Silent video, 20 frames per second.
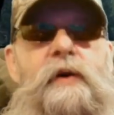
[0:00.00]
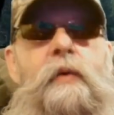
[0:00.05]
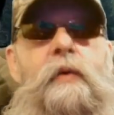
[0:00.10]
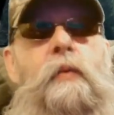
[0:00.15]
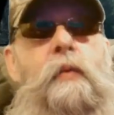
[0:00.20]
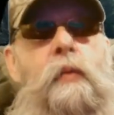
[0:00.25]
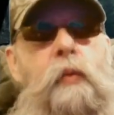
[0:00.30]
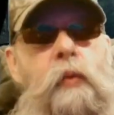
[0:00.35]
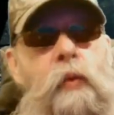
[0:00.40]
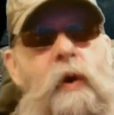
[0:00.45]

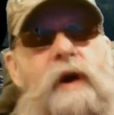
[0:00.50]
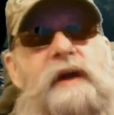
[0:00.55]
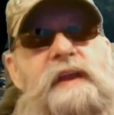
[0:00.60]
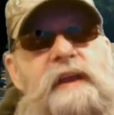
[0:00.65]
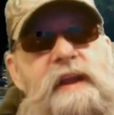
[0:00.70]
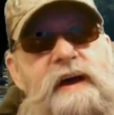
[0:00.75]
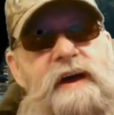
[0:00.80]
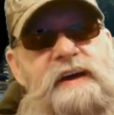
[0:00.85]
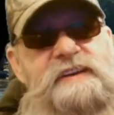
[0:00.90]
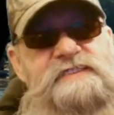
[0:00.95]
what
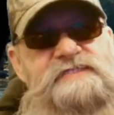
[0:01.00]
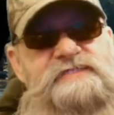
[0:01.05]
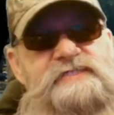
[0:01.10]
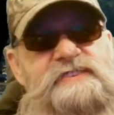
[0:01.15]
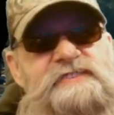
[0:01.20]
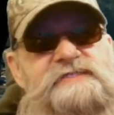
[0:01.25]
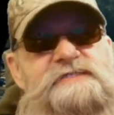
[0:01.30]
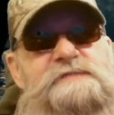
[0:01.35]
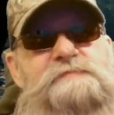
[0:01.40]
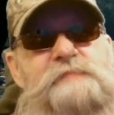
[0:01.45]
I
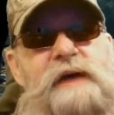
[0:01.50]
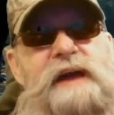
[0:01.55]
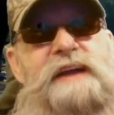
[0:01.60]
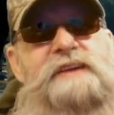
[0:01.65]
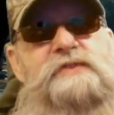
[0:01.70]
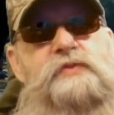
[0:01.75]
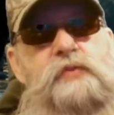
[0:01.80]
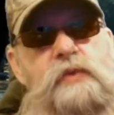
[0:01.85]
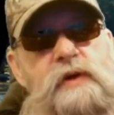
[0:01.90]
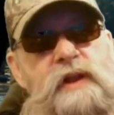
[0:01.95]

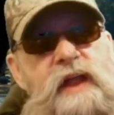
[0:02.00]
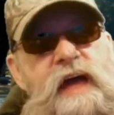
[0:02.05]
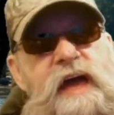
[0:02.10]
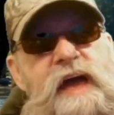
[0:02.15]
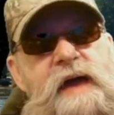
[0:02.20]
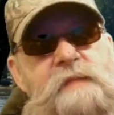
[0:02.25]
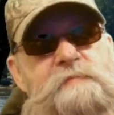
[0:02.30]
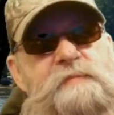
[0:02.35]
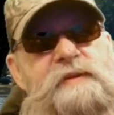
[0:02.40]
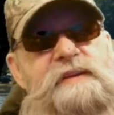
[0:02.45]
suspect will
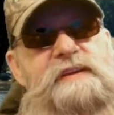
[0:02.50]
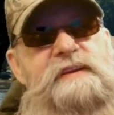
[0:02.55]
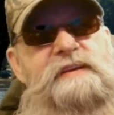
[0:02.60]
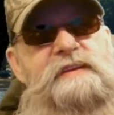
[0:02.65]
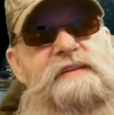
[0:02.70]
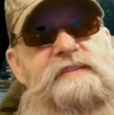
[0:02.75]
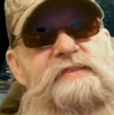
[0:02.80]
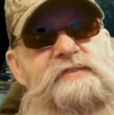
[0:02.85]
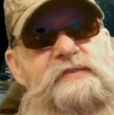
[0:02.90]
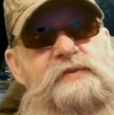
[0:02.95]
happen
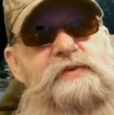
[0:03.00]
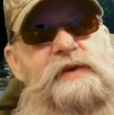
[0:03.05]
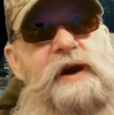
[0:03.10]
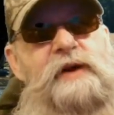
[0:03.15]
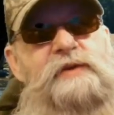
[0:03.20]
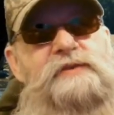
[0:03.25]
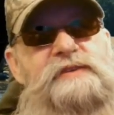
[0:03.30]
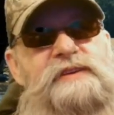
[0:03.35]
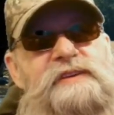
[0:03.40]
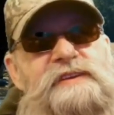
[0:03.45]

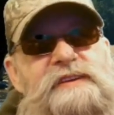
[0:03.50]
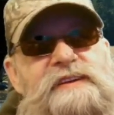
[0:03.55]
throughout